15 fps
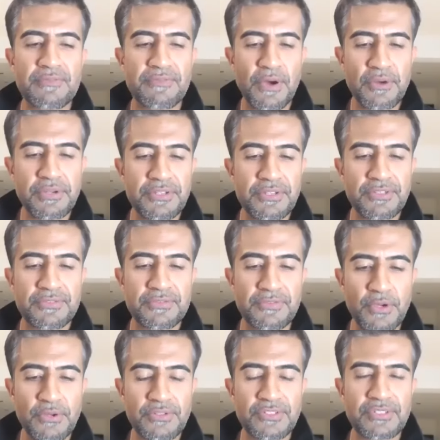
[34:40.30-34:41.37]
Focus,
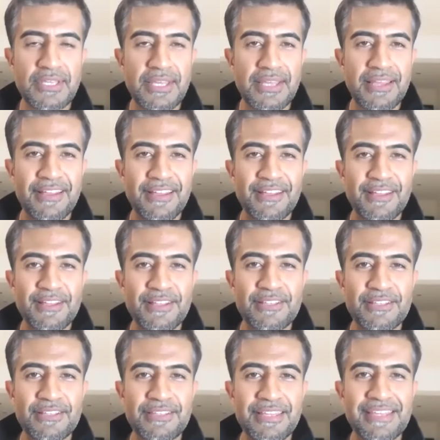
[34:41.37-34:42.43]
folks.
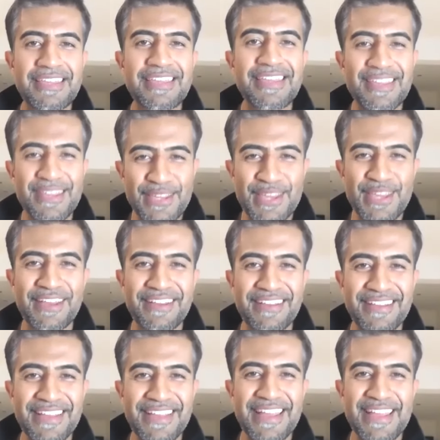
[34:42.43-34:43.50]
The key
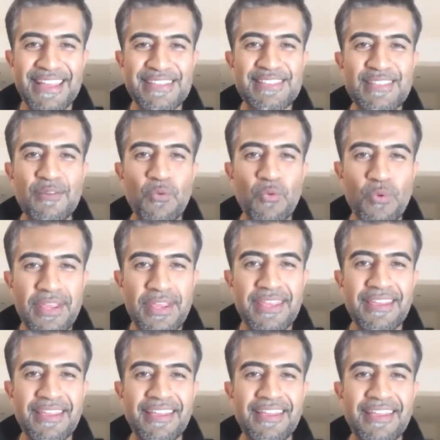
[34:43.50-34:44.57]
here is that
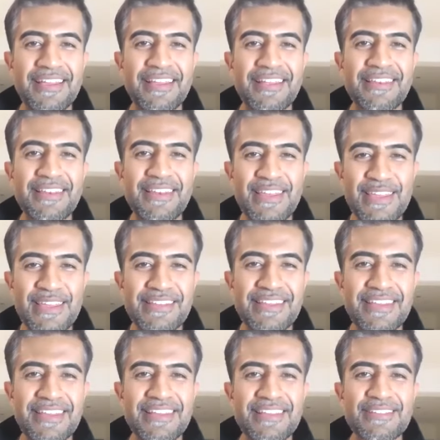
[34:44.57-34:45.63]
we
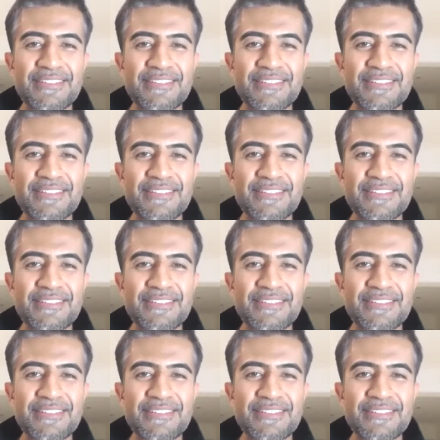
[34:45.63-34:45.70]
need